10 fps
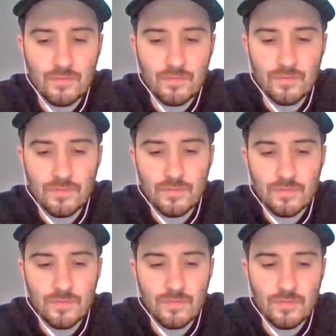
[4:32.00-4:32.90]

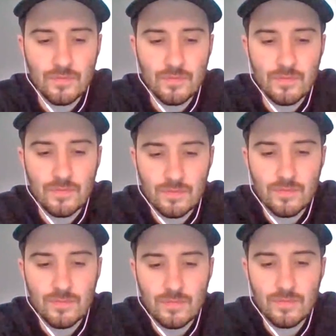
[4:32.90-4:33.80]

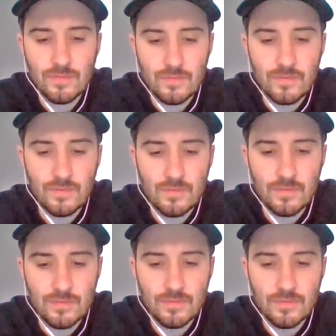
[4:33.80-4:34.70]

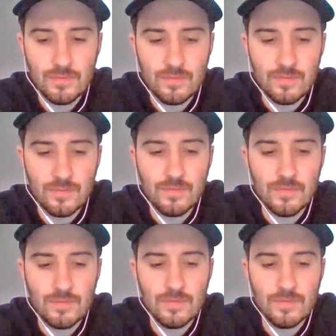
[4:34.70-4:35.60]

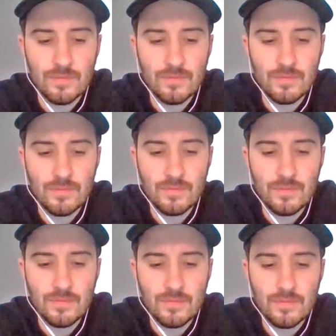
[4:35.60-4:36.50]

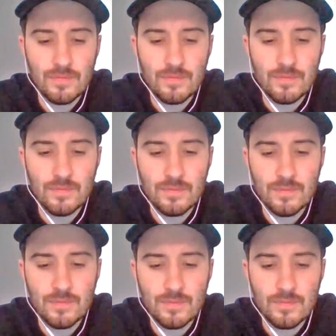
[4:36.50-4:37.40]

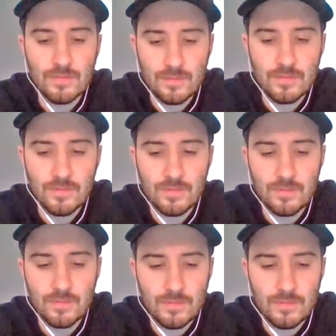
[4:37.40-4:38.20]
This person isn't speaking.